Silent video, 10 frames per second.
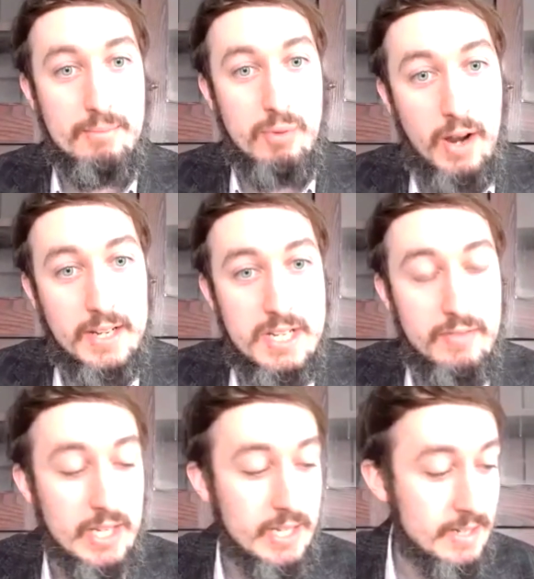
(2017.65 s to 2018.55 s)

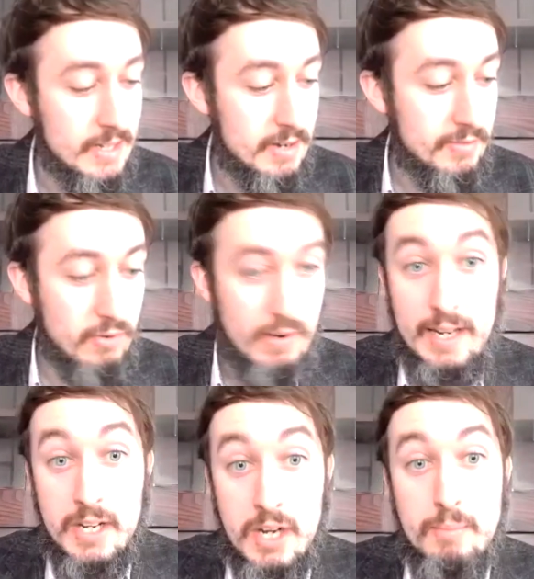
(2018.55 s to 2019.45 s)
productivity for
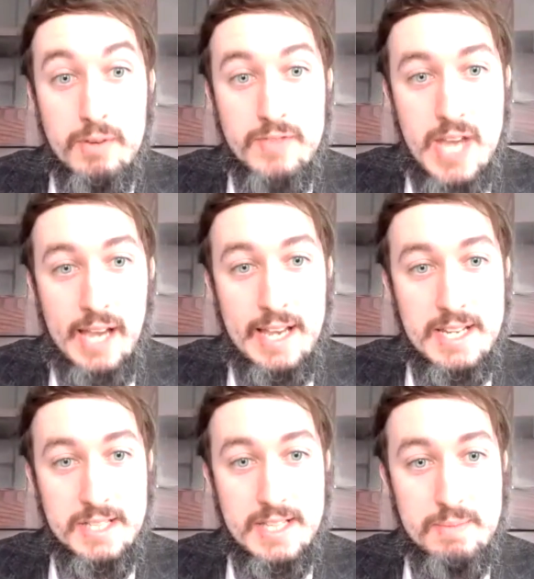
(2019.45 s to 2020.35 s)
really a number of
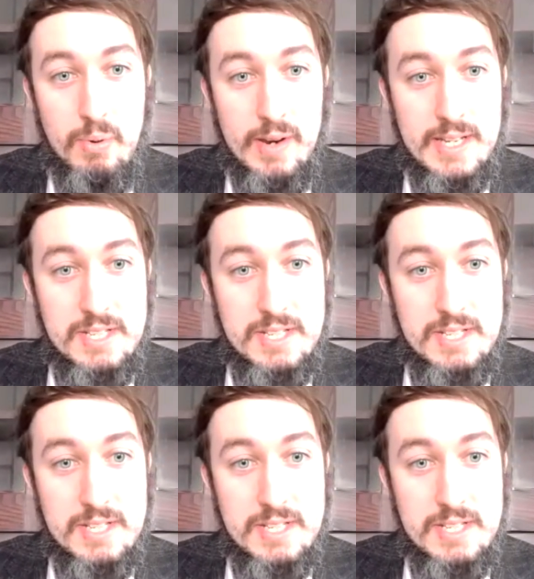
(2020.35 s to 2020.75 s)
decades at this point.